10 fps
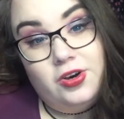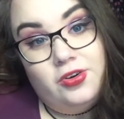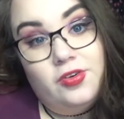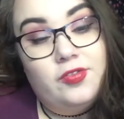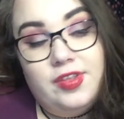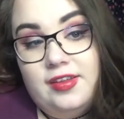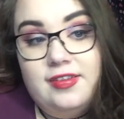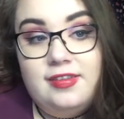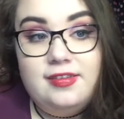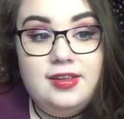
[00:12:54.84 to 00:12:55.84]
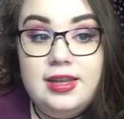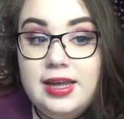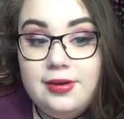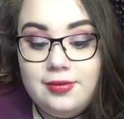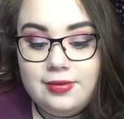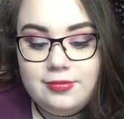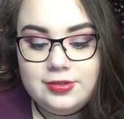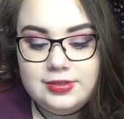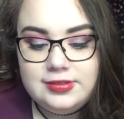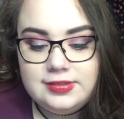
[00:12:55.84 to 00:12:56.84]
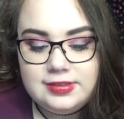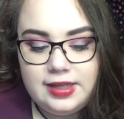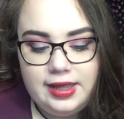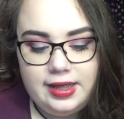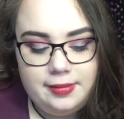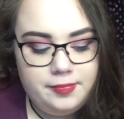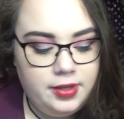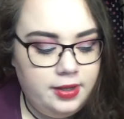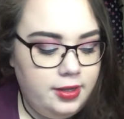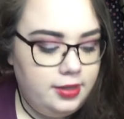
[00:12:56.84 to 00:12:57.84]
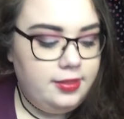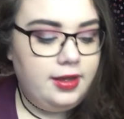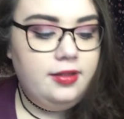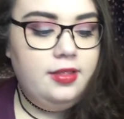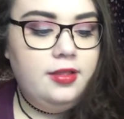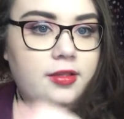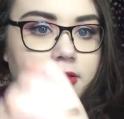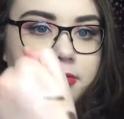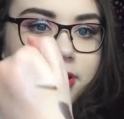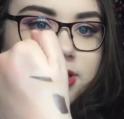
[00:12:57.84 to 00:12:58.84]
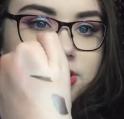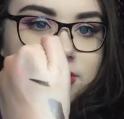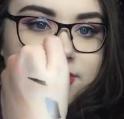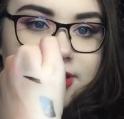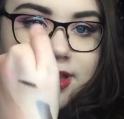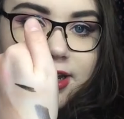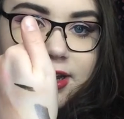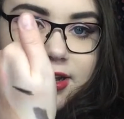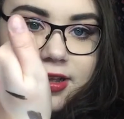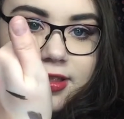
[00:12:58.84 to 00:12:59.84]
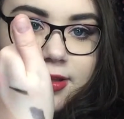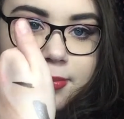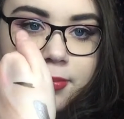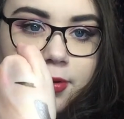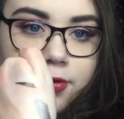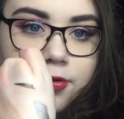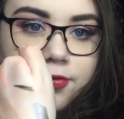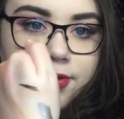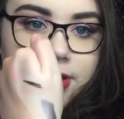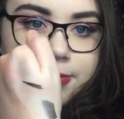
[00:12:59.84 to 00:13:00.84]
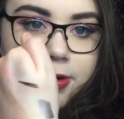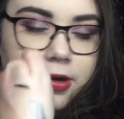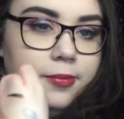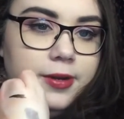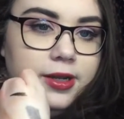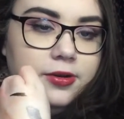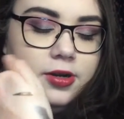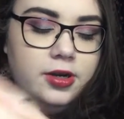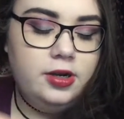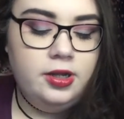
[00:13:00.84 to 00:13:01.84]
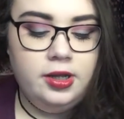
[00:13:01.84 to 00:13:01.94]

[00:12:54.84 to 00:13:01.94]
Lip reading: of these CeeLo ones. That's a swatch of it there. It's a mauvey, purpley colour.